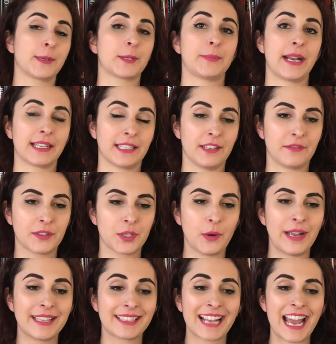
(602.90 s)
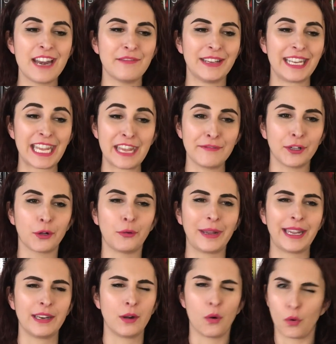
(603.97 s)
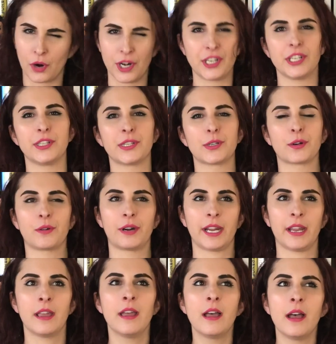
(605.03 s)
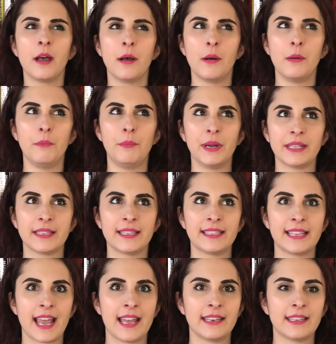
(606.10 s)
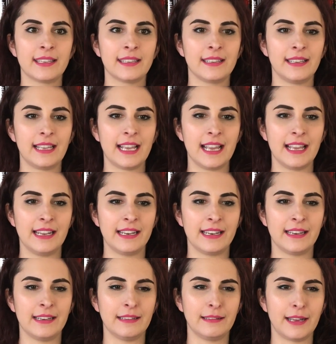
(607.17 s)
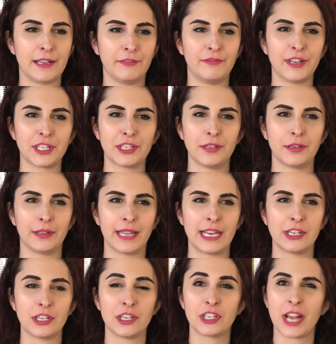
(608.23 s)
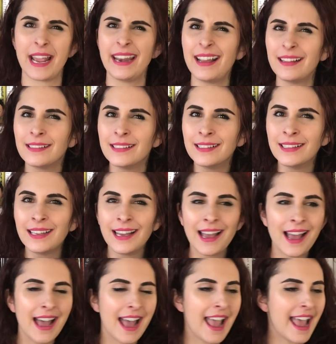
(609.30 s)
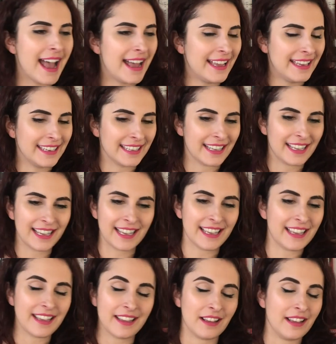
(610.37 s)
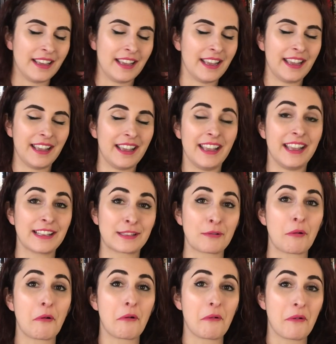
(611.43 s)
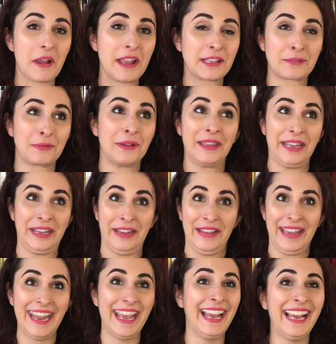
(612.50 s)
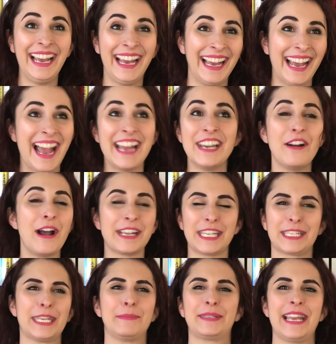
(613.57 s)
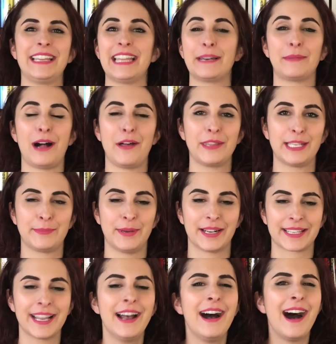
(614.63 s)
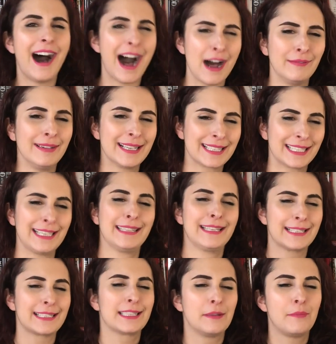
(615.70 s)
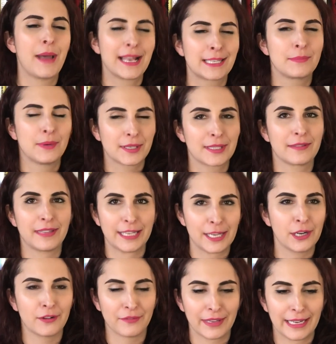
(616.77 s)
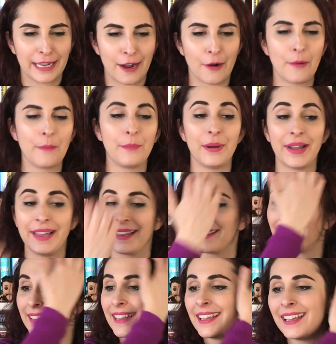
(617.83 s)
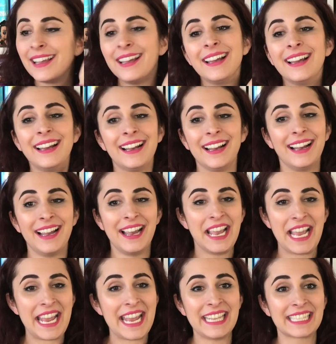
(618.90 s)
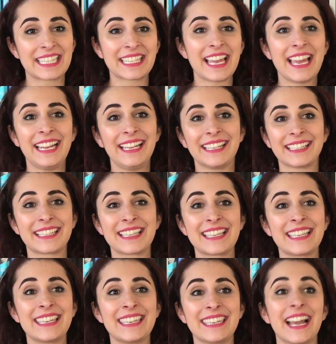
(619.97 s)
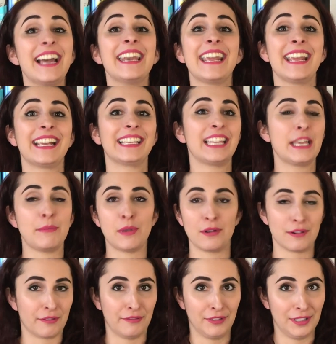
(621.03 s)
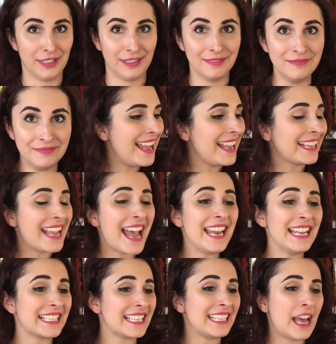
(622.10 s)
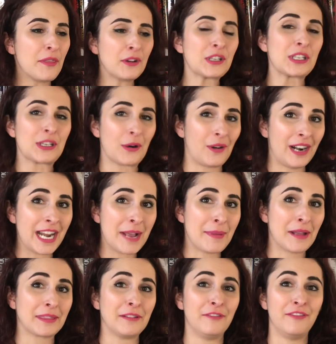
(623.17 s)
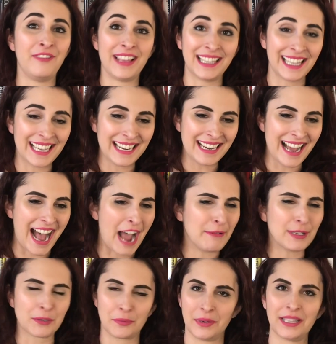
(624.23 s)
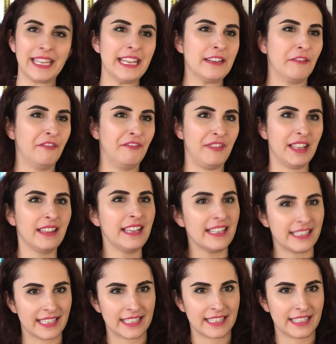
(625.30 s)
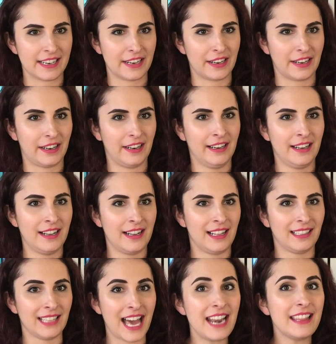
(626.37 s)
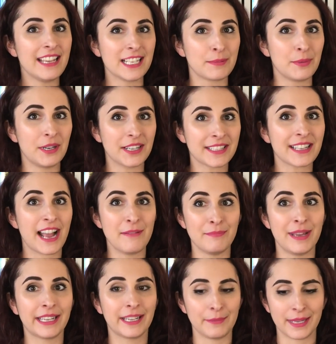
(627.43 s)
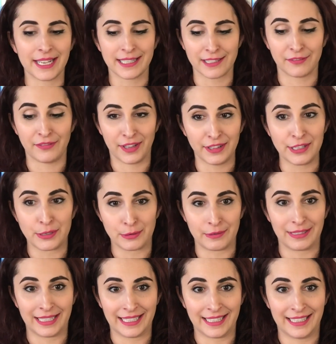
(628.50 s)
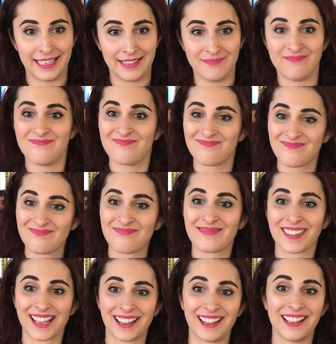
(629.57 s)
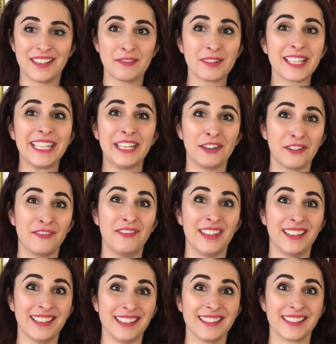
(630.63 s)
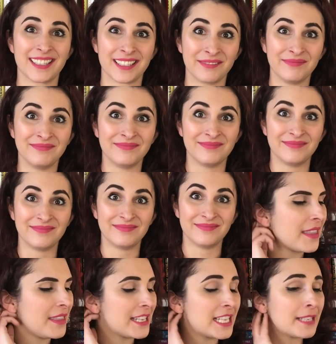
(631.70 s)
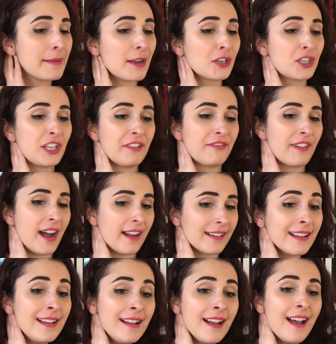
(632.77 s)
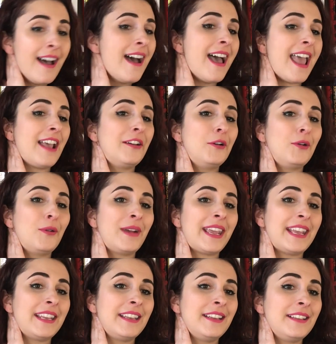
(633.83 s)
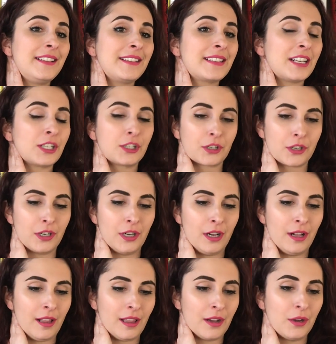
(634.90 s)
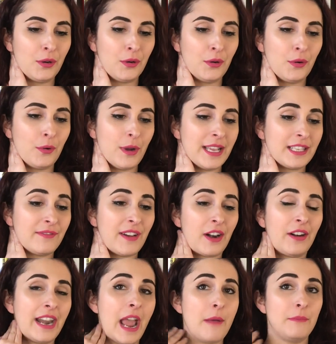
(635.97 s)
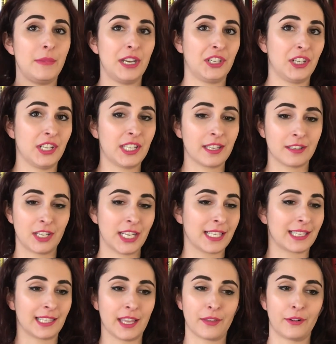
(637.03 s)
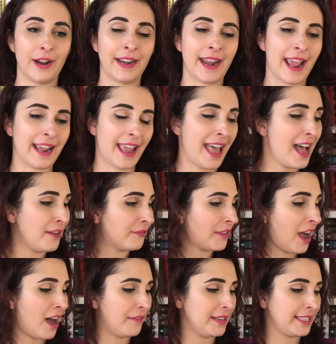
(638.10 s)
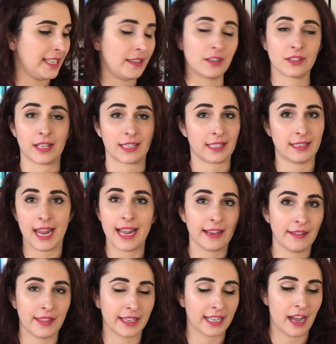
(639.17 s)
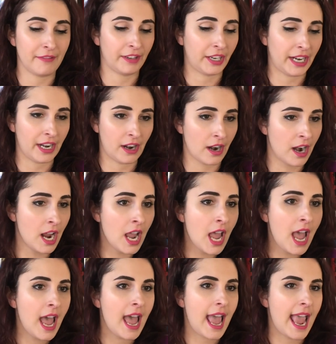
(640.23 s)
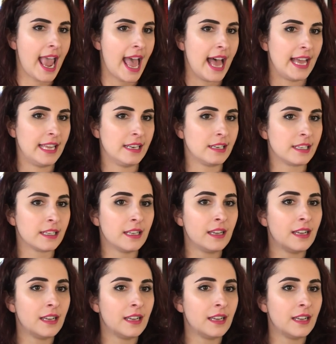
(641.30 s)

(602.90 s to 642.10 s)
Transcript: perspective. So it's kind of an Evil Queen origin story, but set in a fictional ancient China. And it, it's it's really good. I know I just keep saying that about all these books. Obviously, this is the best books of the year video, but it's like stunningly beautiful. Again, it's another story about the villain. I was really into villains this year. A lot of these books I'm picking because the villains were really good. This is a year of villains. This is about Xifeng, who is a girl who is very ambitious. She's Slytherin AF. Obviously, there's a snake on the cover here. And